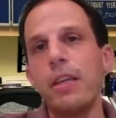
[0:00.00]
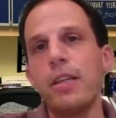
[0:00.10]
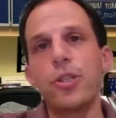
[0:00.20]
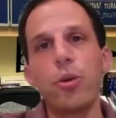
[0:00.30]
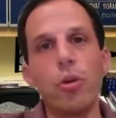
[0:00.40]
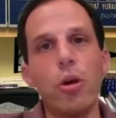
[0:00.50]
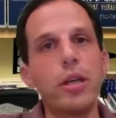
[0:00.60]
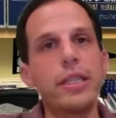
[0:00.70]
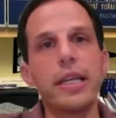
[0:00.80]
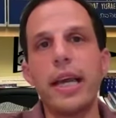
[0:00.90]
So
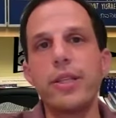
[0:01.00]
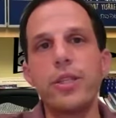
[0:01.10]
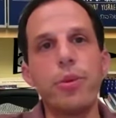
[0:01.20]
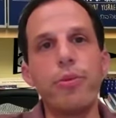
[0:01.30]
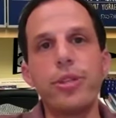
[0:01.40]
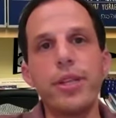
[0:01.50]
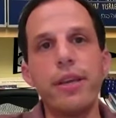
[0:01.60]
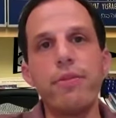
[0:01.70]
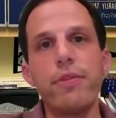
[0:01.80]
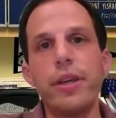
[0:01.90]
long as the guidance we
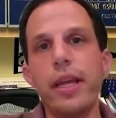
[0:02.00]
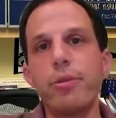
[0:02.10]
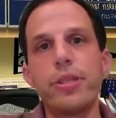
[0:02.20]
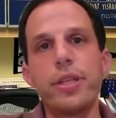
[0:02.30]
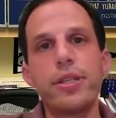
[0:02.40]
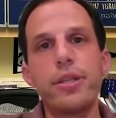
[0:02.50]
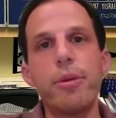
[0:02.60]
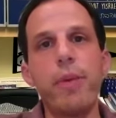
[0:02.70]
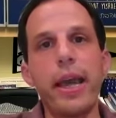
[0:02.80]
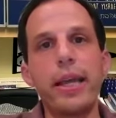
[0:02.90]
receive enables us to
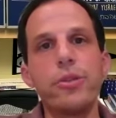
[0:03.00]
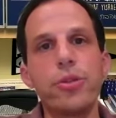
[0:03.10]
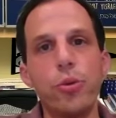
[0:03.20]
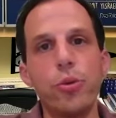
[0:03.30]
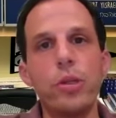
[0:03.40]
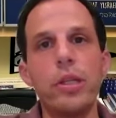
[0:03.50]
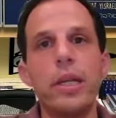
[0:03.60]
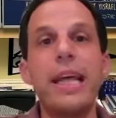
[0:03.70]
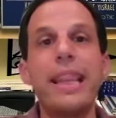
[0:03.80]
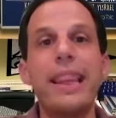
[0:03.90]
be back in school,
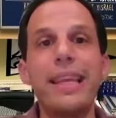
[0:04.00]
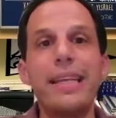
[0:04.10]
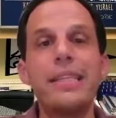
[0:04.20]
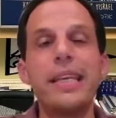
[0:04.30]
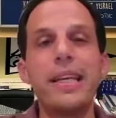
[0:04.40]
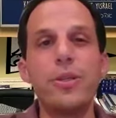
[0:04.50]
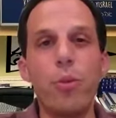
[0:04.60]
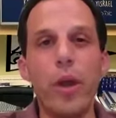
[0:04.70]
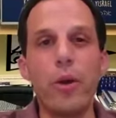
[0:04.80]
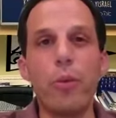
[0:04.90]
this is
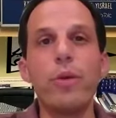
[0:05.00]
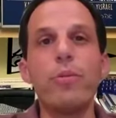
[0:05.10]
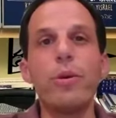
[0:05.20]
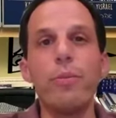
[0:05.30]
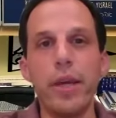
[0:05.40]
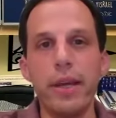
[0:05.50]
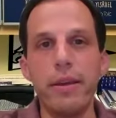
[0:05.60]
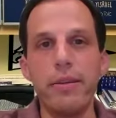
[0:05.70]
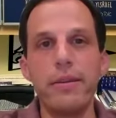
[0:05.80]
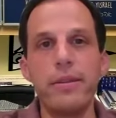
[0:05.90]
where we will
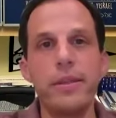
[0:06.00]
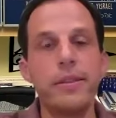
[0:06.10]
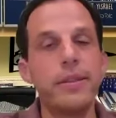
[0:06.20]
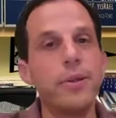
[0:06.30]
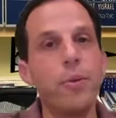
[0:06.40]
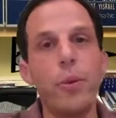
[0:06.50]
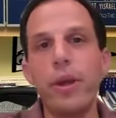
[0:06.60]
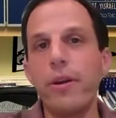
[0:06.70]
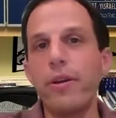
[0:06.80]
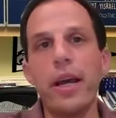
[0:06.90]
be.
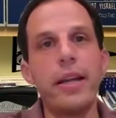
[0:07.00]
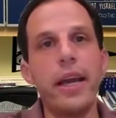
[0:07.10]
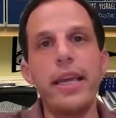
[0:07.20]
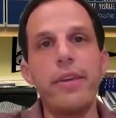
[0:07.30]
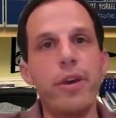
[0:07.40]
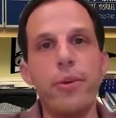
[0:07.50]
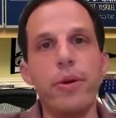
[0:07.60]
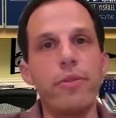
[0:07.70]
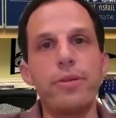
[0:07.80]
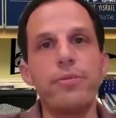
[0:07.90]
We are not naive,
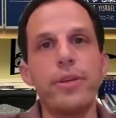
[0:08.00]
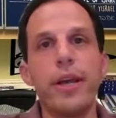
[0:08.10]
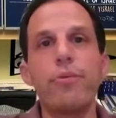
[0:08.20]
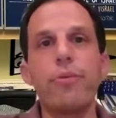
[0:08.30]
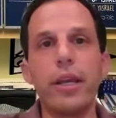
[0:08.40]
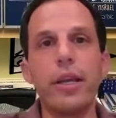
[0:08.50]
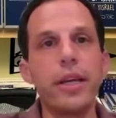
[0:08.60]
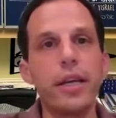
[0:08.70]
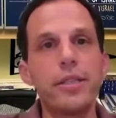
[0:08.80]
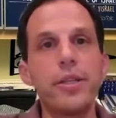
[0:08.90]
however, and
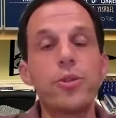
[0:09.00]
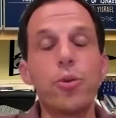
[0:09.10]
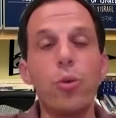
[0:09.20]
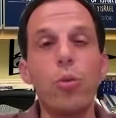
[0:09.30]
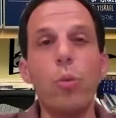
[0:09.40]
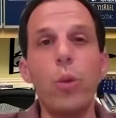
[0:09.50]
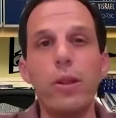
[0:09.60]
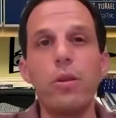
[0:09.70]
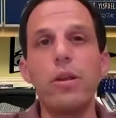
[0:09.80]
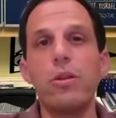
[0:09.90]
recognize that school
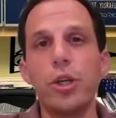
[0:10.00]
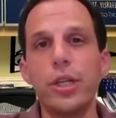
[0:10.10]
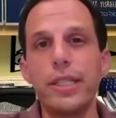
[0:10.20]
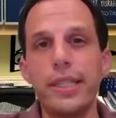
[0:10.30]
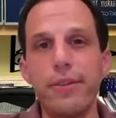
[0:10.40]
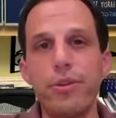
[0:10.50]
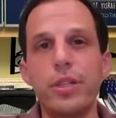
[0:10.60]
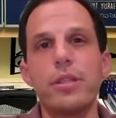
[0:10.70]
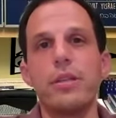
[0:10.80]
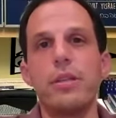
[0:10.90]
will look
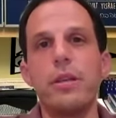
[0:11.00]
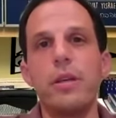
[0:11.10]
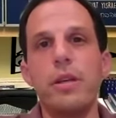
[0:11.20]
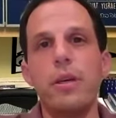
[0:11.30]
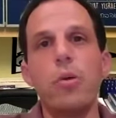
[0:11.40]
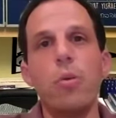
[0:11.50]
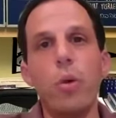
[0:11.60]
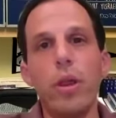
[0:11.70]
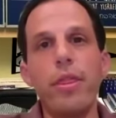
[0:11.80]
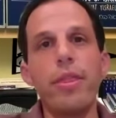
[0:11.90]
different.
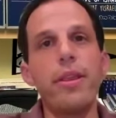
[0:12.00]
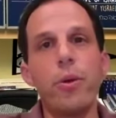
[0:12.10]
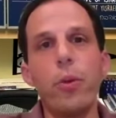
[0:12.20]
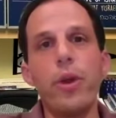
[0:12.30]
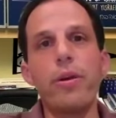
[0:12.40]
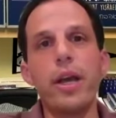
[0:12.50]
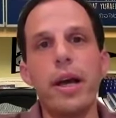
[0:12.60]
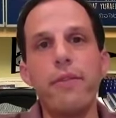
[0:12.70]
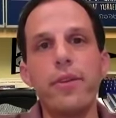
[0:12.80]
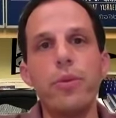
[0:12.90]
One thing that we are
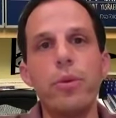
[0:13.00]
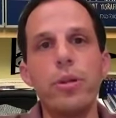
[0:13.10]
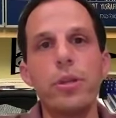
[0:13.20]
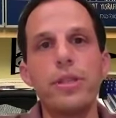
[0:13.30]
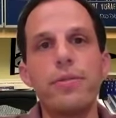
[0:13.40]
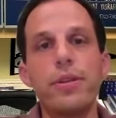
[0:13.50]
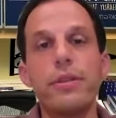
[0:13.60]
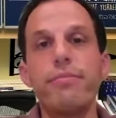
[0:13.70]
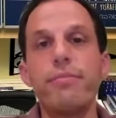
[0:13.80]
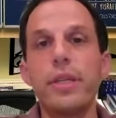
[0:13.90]
confident will look
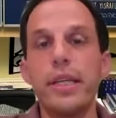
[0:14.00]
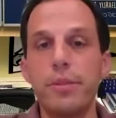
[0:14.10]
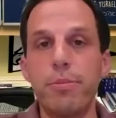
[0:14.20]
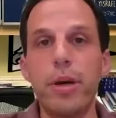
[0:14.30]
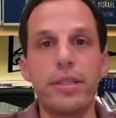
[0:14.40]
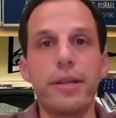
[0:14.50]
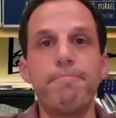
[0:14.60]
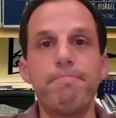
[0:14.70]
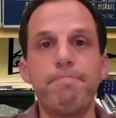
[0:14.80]
different is busing.